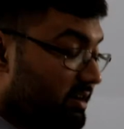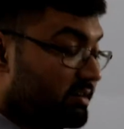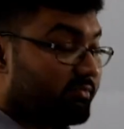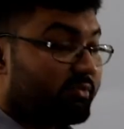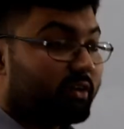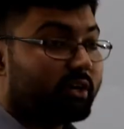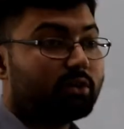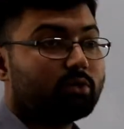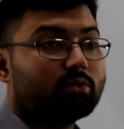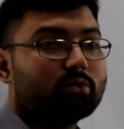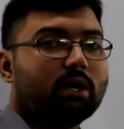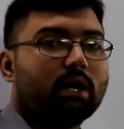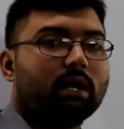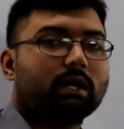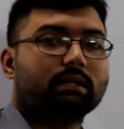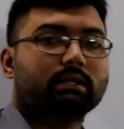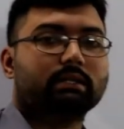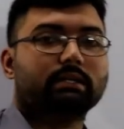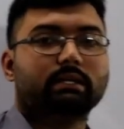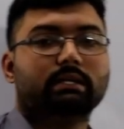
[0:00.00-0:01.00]
and phi2
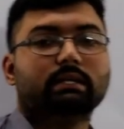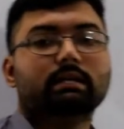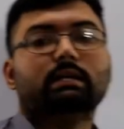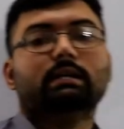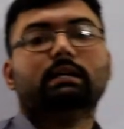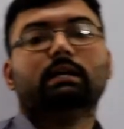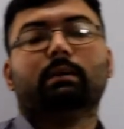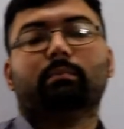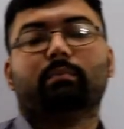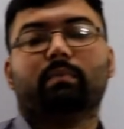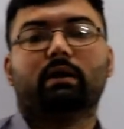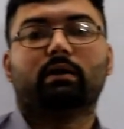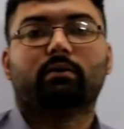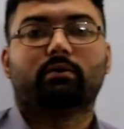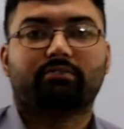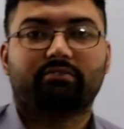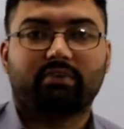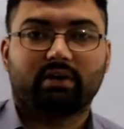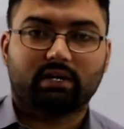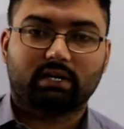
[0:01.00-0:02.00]
are the
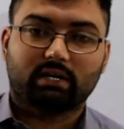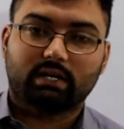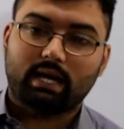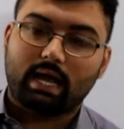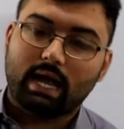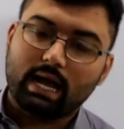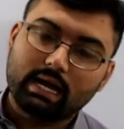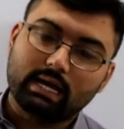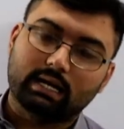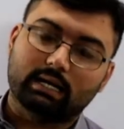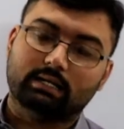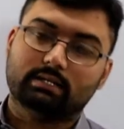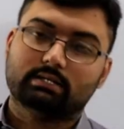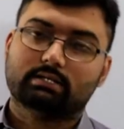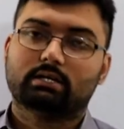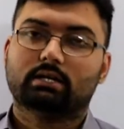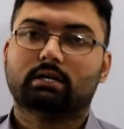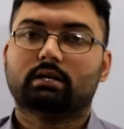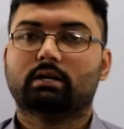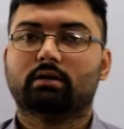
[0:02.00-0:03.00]
power factor
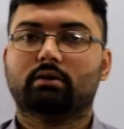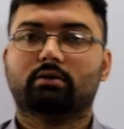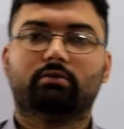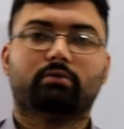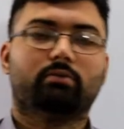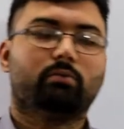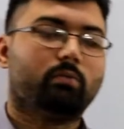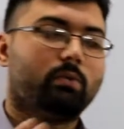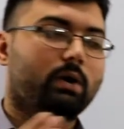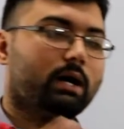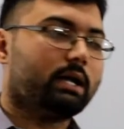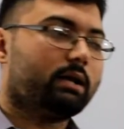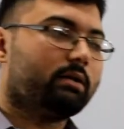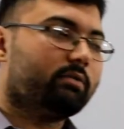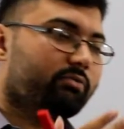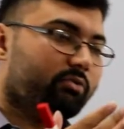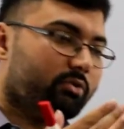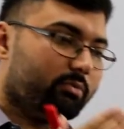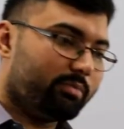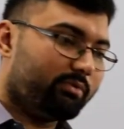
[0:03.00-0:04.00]
angles, one
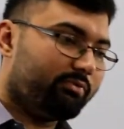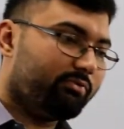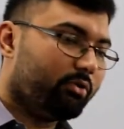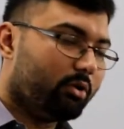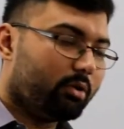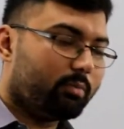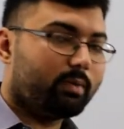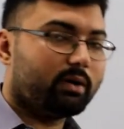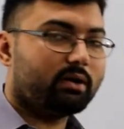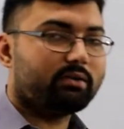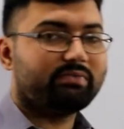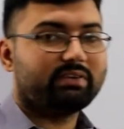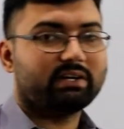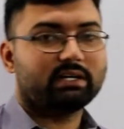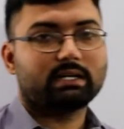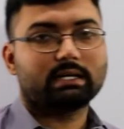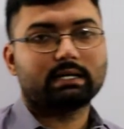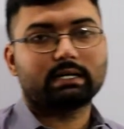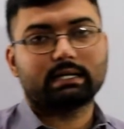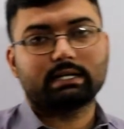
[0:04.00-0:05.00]
for before power
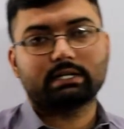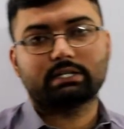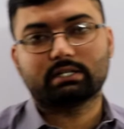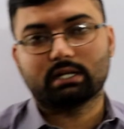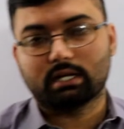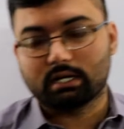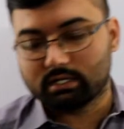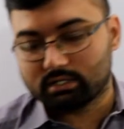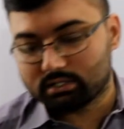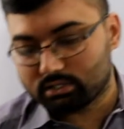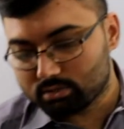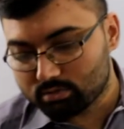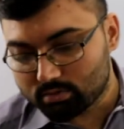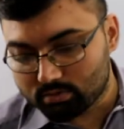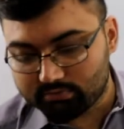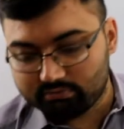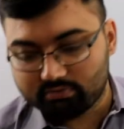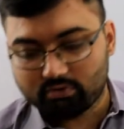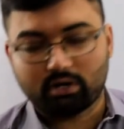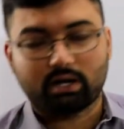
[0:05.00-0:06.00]
factor correction,
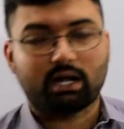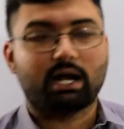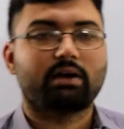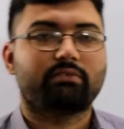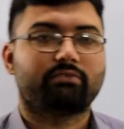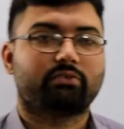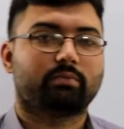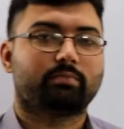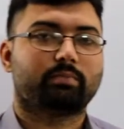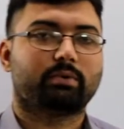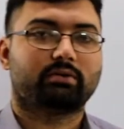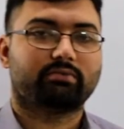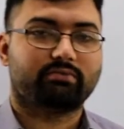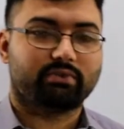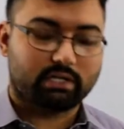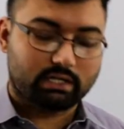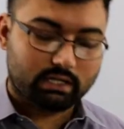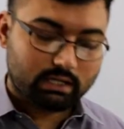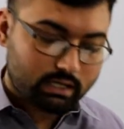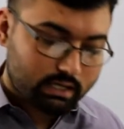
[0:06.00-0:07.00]
two for after power
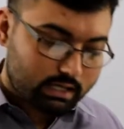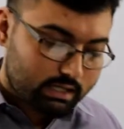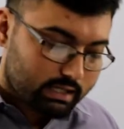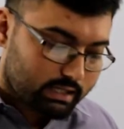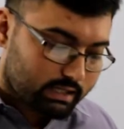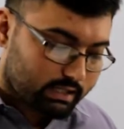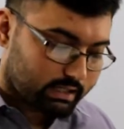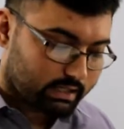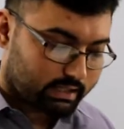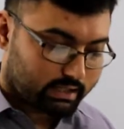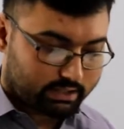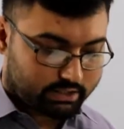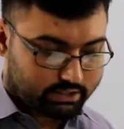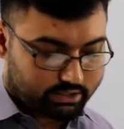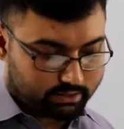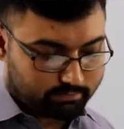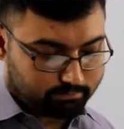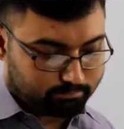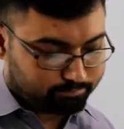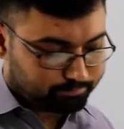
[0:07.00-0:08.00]
factor
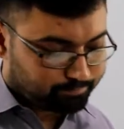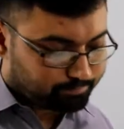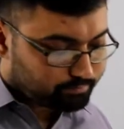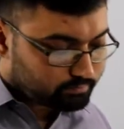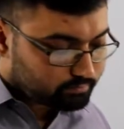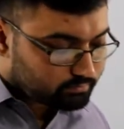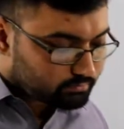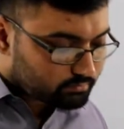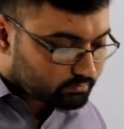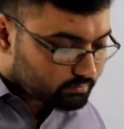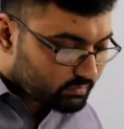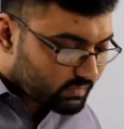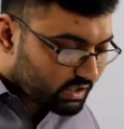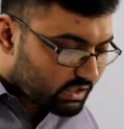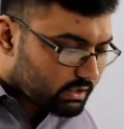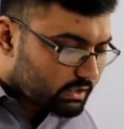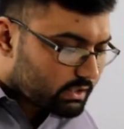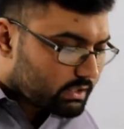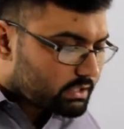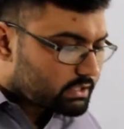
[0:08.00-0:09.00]
correction.
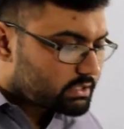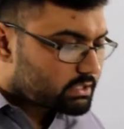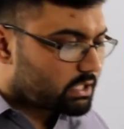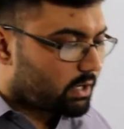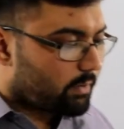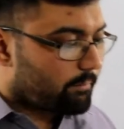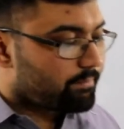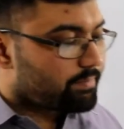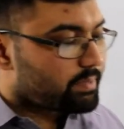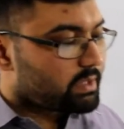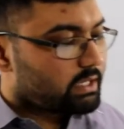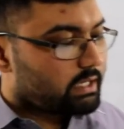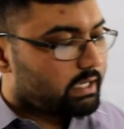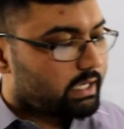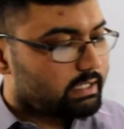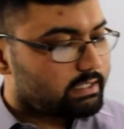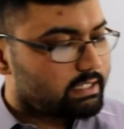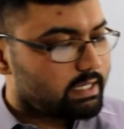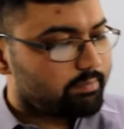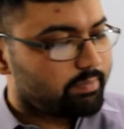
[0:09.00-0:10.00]
So,
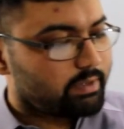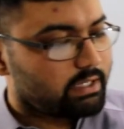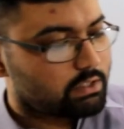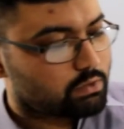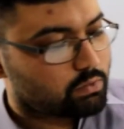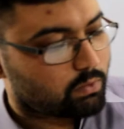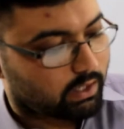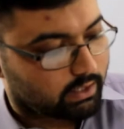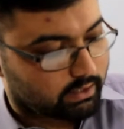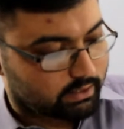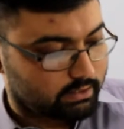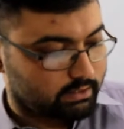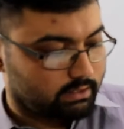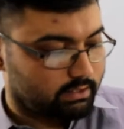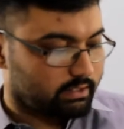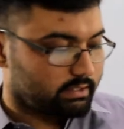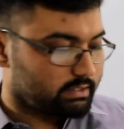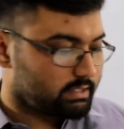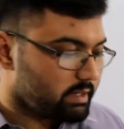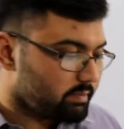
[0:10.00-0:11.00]
example is what?
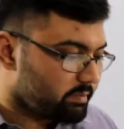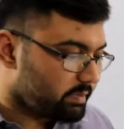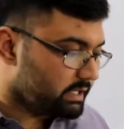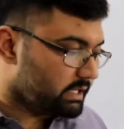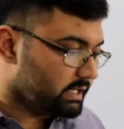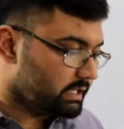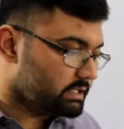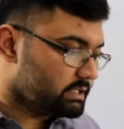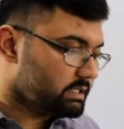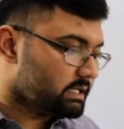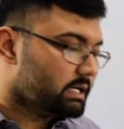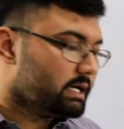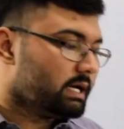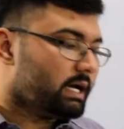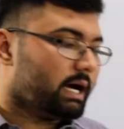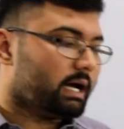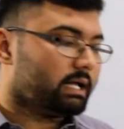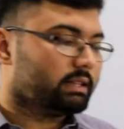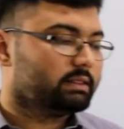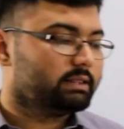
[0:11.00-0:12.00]
Example is
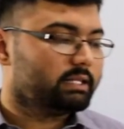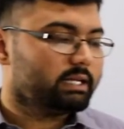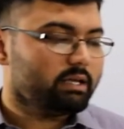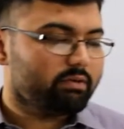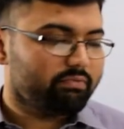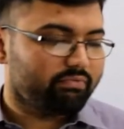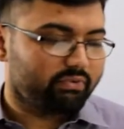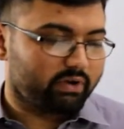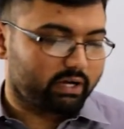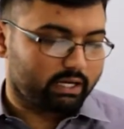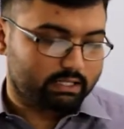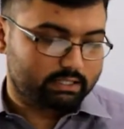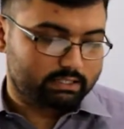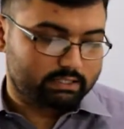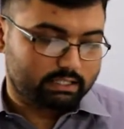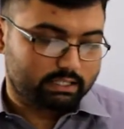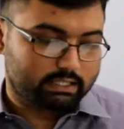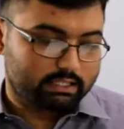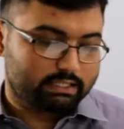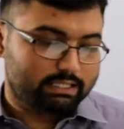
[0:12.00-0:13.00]
a
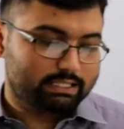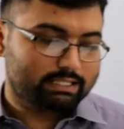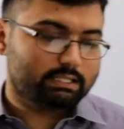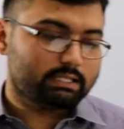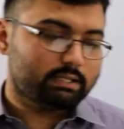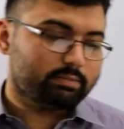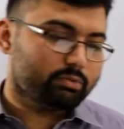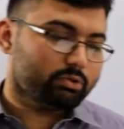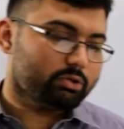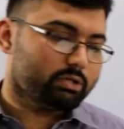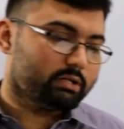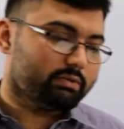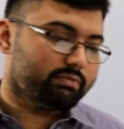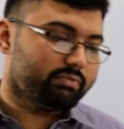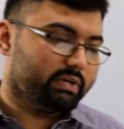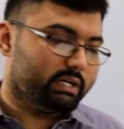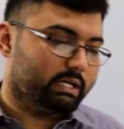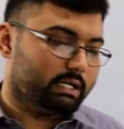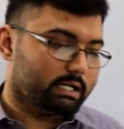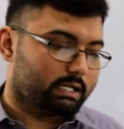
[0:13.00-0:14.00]
three-phase distribution
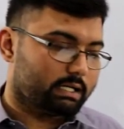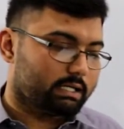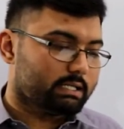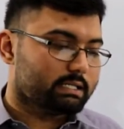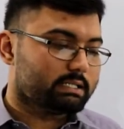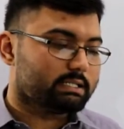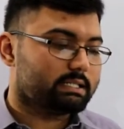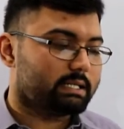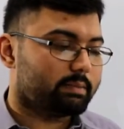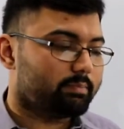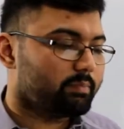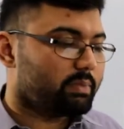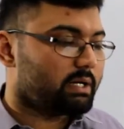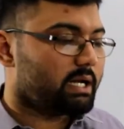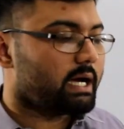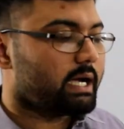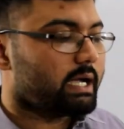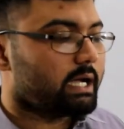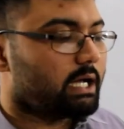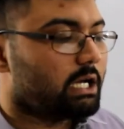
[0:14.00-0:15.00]
feeder
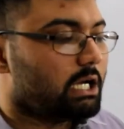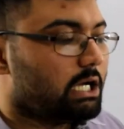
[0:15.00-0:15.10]
supply a